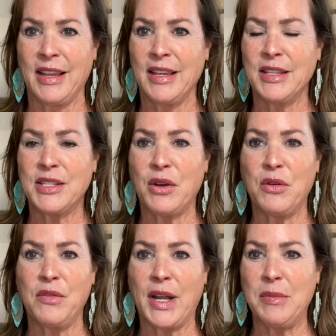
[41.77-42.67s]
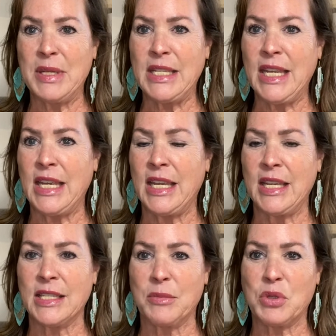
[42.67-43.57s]
So vitamin D
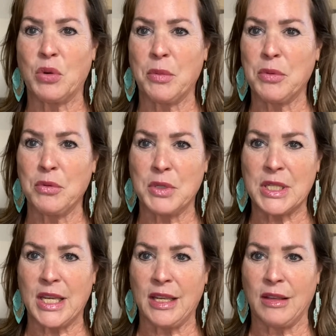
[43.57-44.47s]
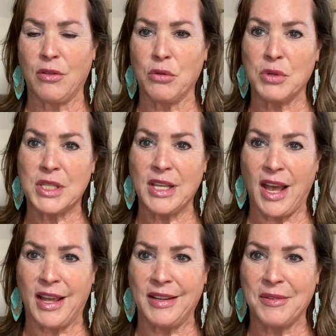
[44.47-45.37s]
is absorbed through the skin, through the
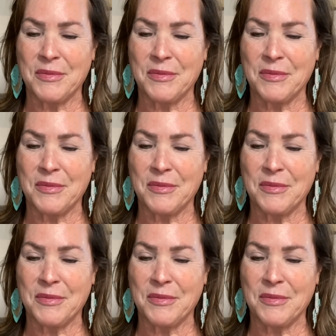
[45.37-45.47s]
sun.